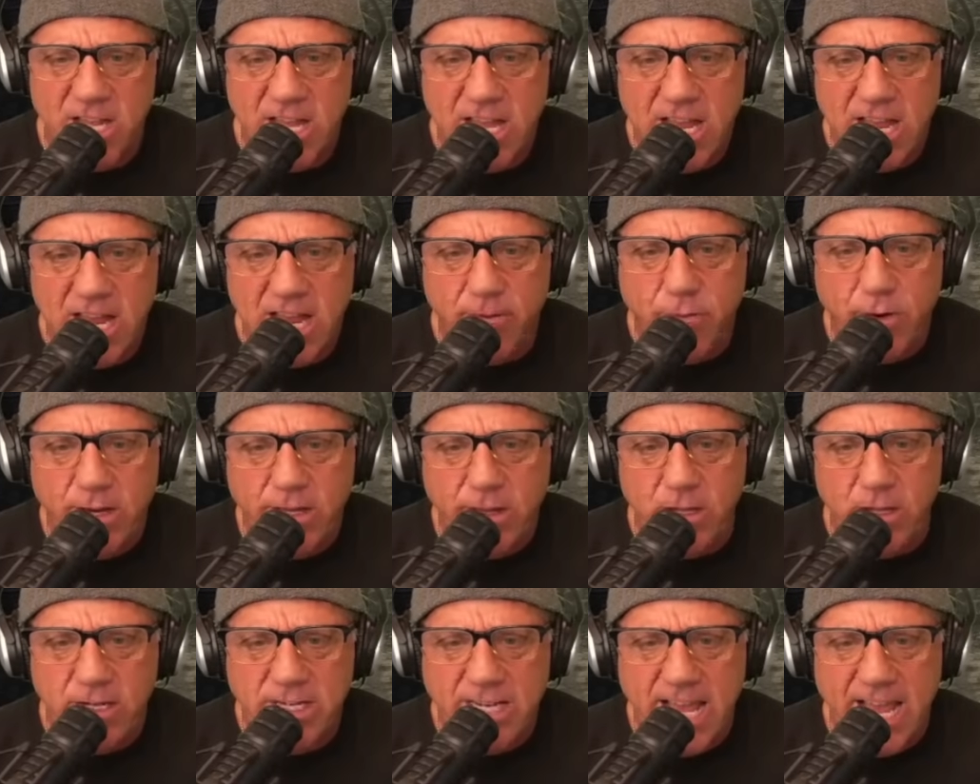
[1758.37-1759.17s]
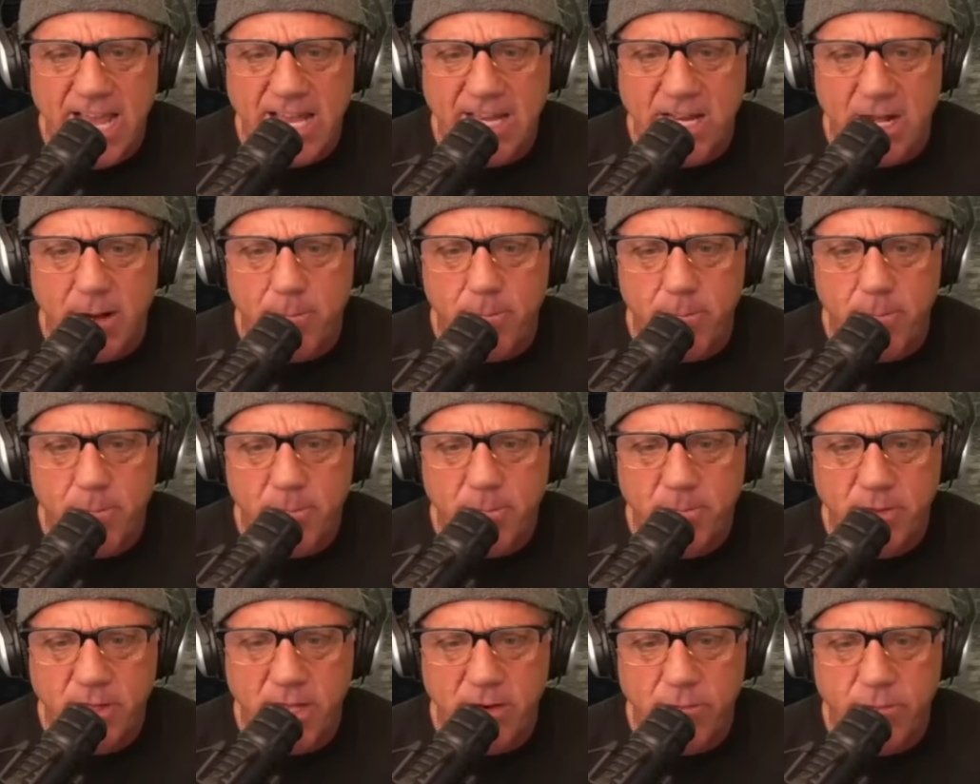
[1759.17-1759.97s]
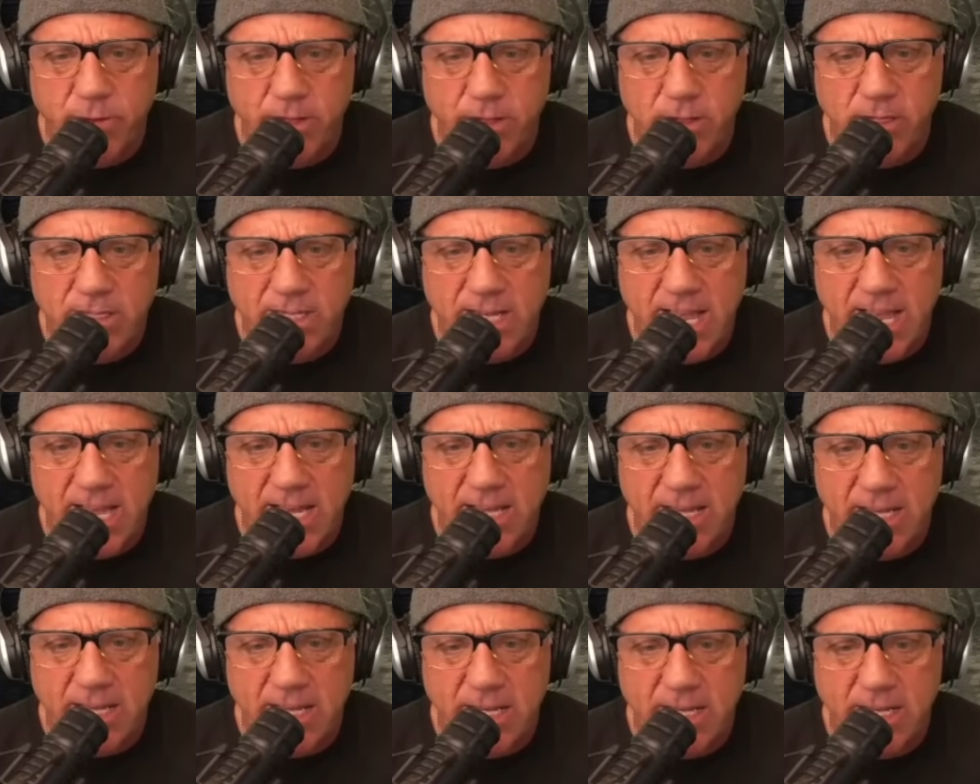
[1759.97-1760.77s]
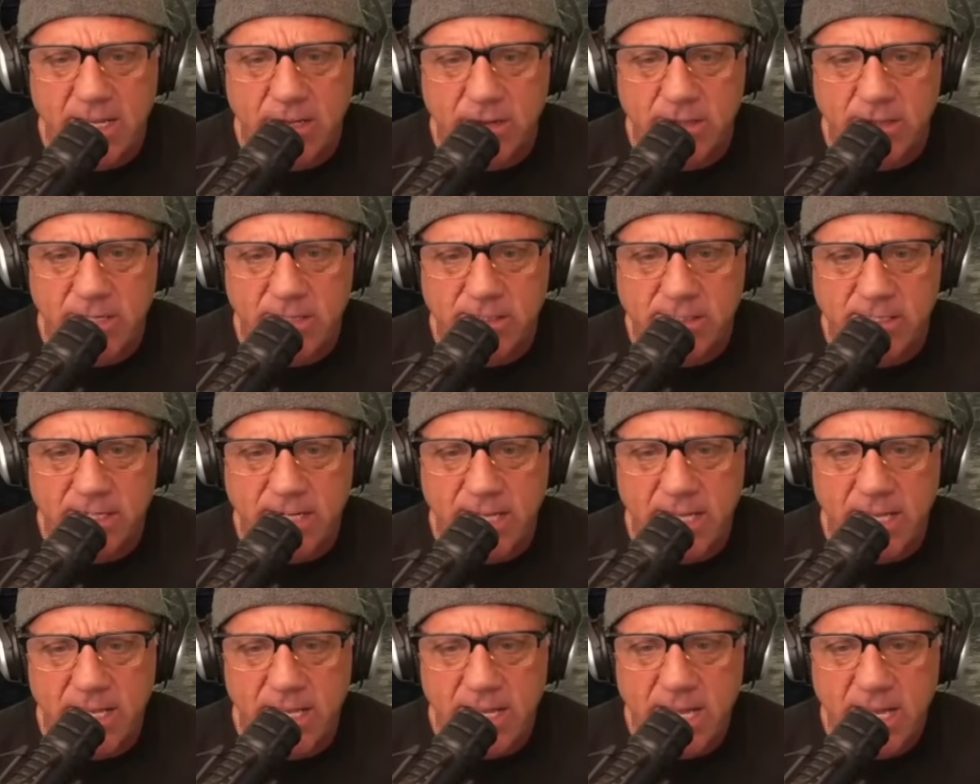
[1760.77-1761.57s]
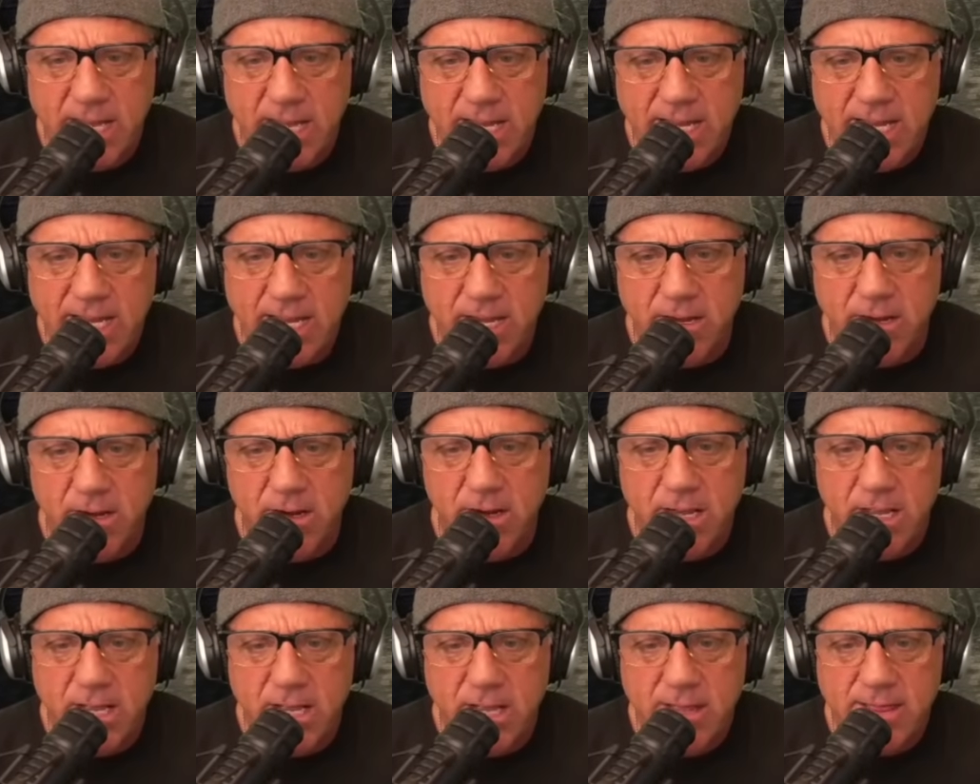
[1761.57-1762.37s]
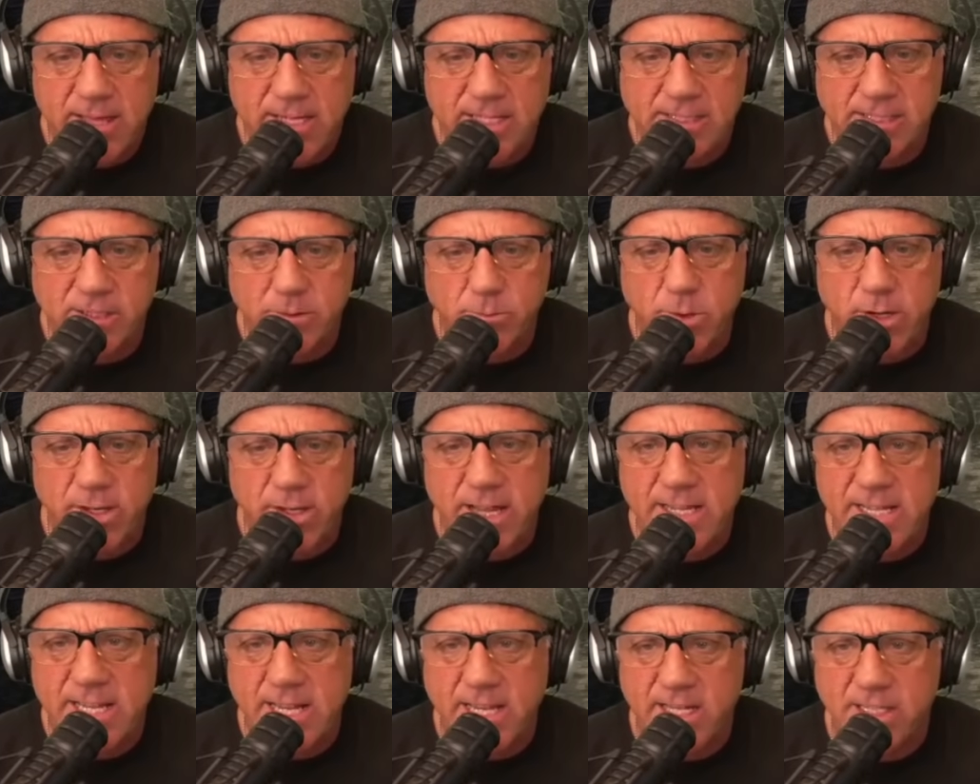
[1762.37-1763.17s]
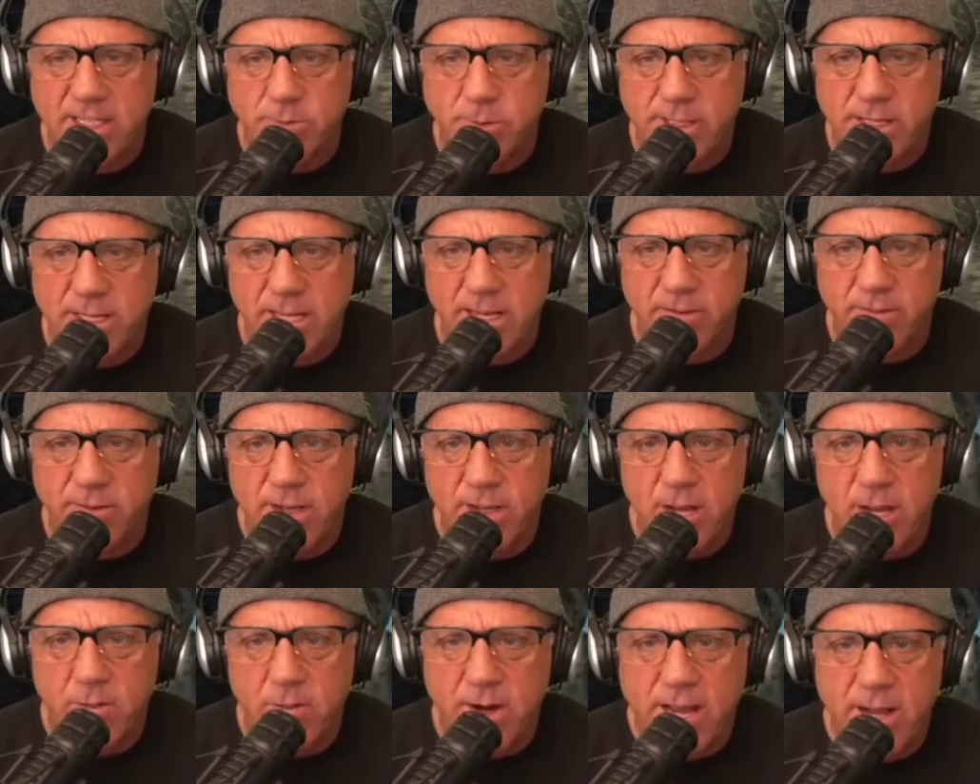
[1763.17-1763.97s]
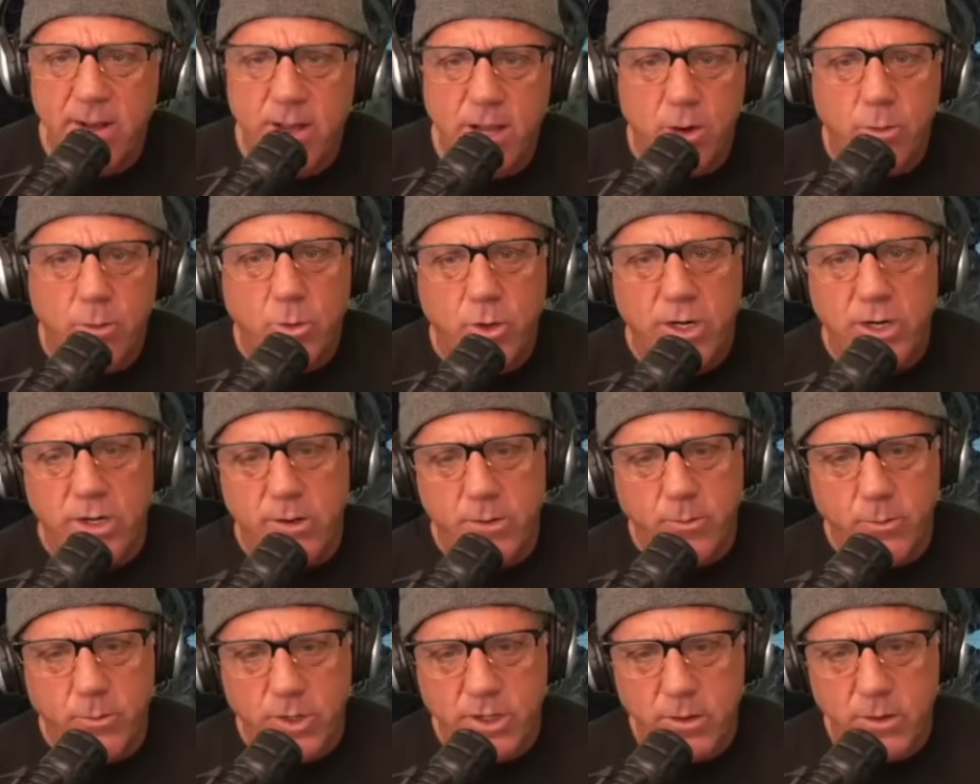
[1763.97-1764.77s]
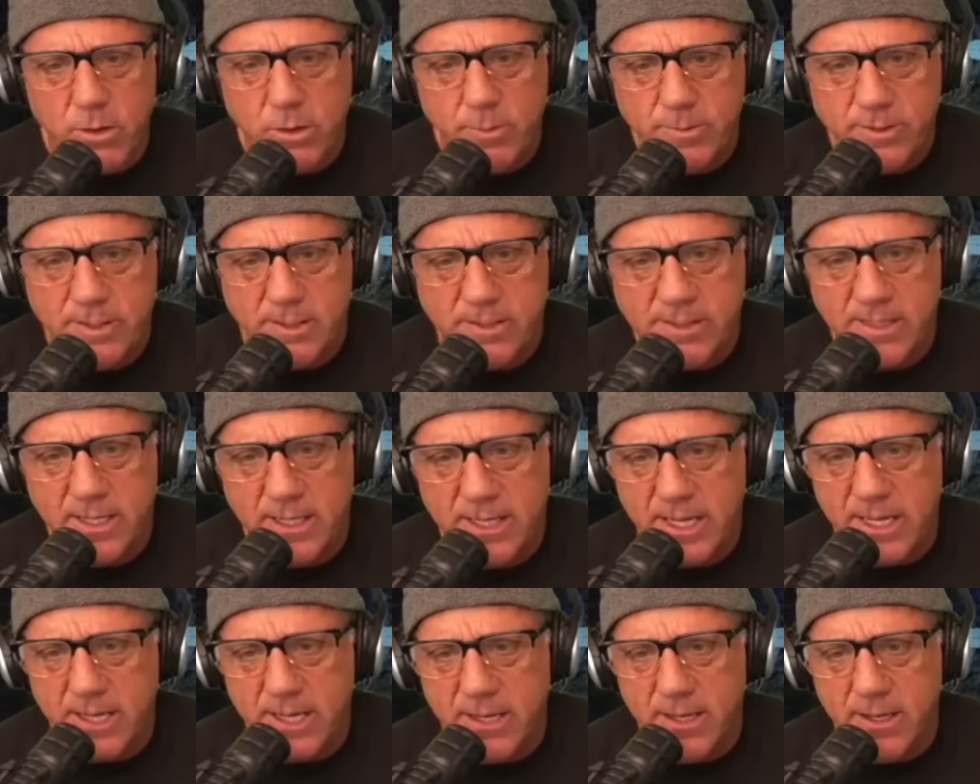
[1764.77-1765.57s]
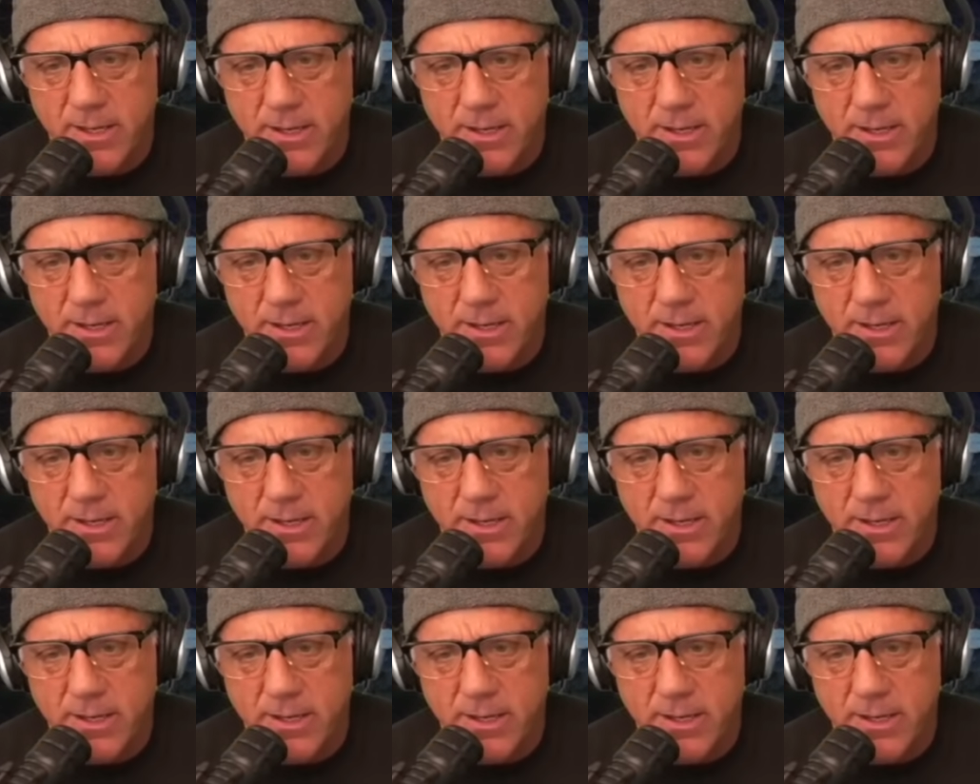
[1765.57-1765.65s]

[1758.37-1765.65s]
If we look at um if we look at hold on a second here, this is where they tell us we live, right? We're we're oops, that's not it.